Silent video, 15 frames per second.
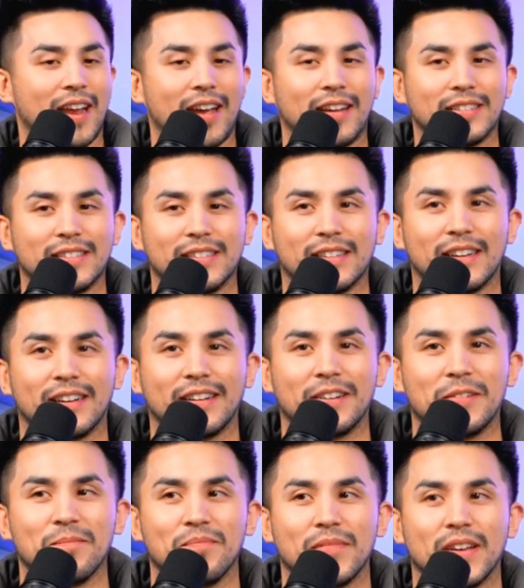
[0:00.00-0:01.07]
And
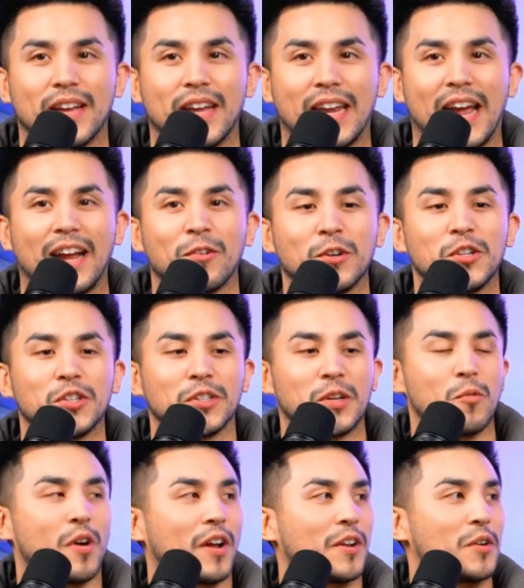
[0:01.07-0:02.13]
I originally
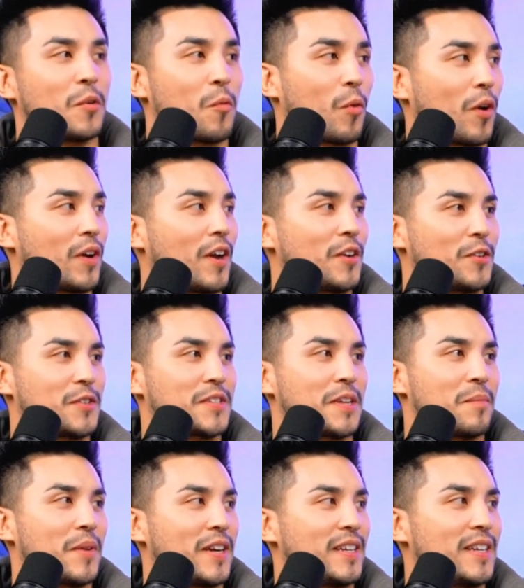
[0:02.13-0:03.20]
wanted to work under
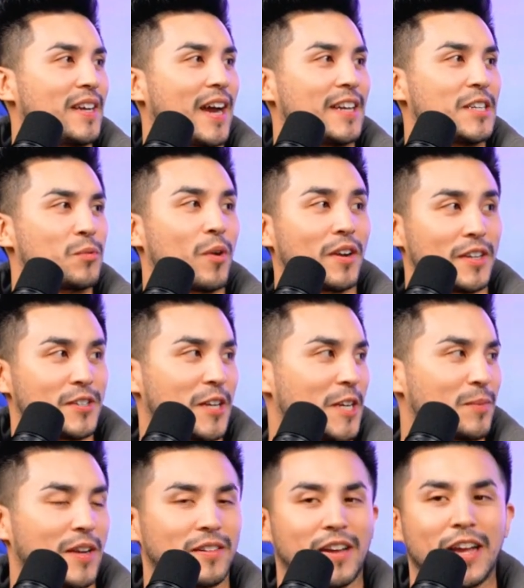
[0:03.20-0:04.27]
somebody. I just wanted to change
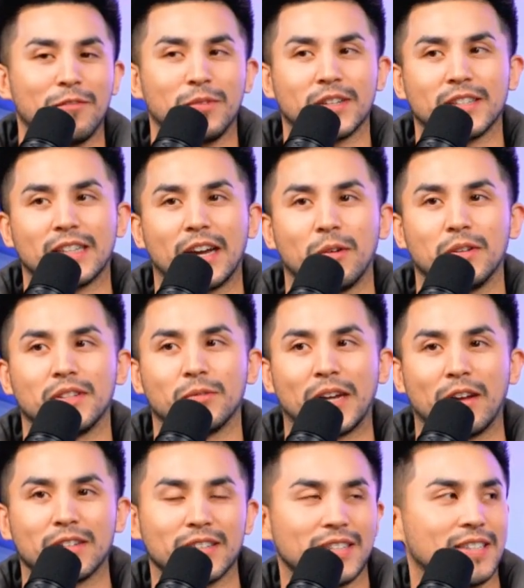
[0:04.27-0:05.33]
my life, because when
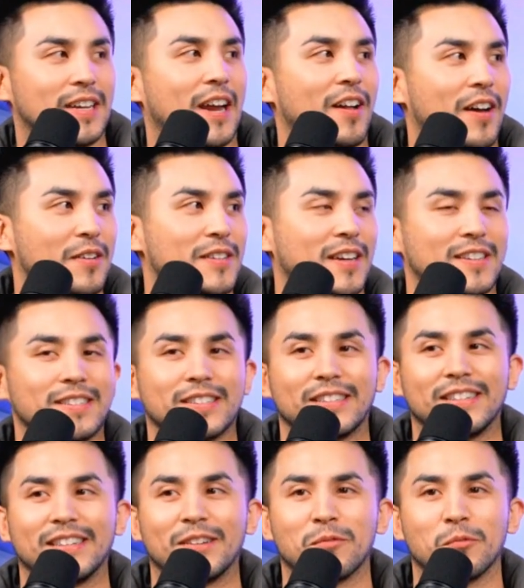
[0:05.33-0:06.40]
I was in Seattle, I was
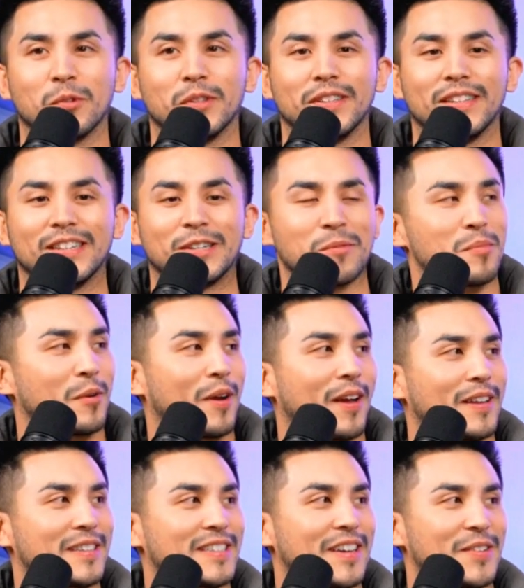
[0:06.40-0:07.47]
actually really
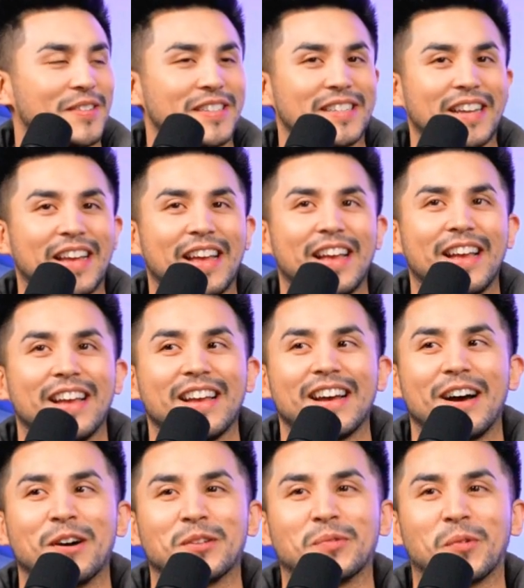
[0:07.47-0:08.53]
depressed. I was
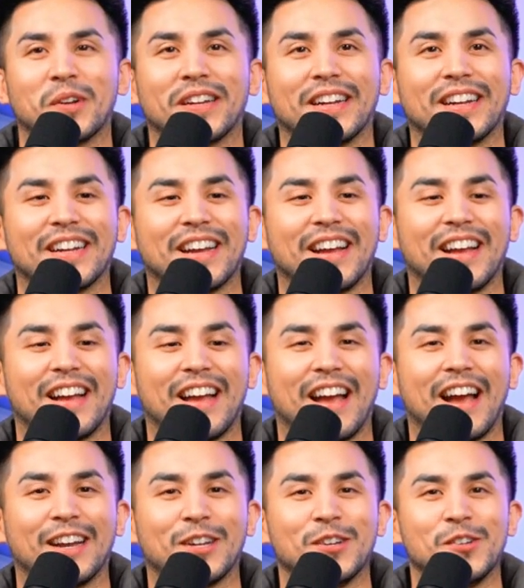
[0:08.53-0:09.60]
working
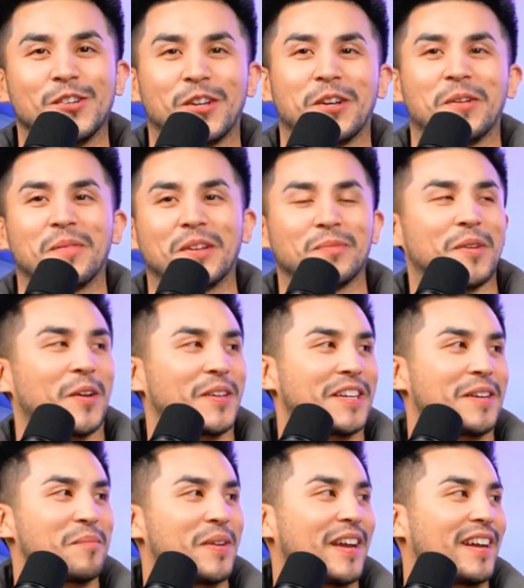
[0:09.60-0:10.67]
at a gym. I was barely
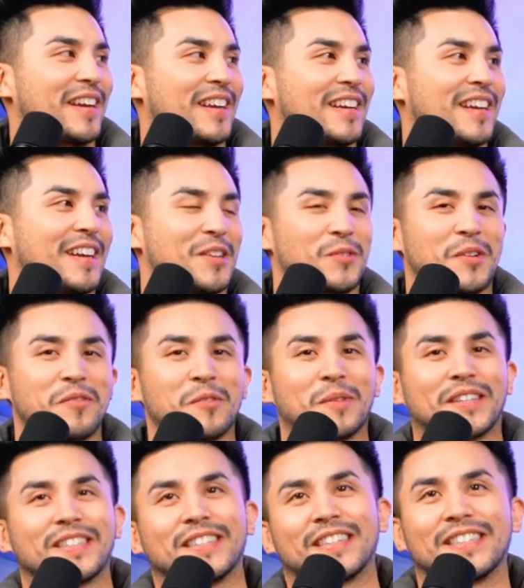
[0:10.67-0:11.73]
getting paid, and I was working from
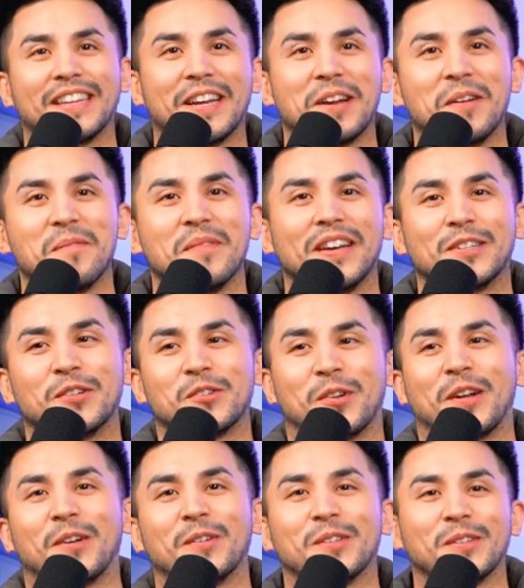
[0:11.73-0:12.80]
like 6 a.m. as a
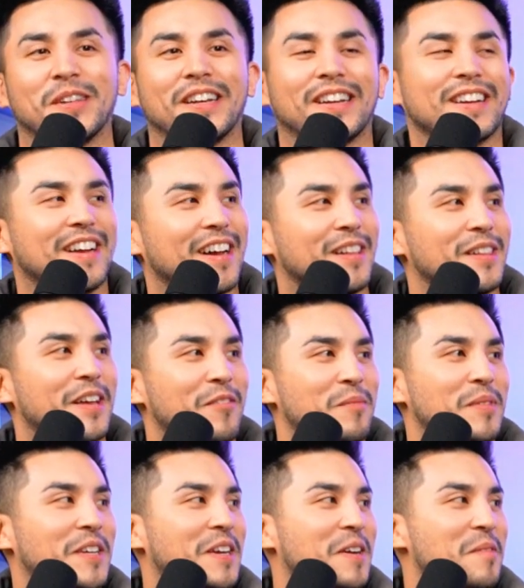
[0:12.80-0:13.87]
trainer to like 11
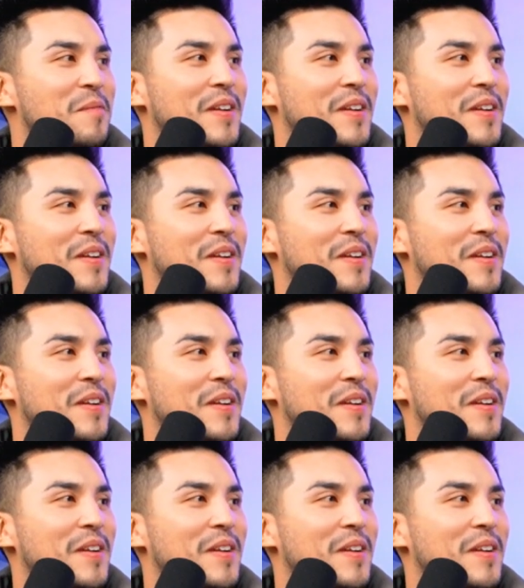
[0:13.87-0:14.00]
p.m.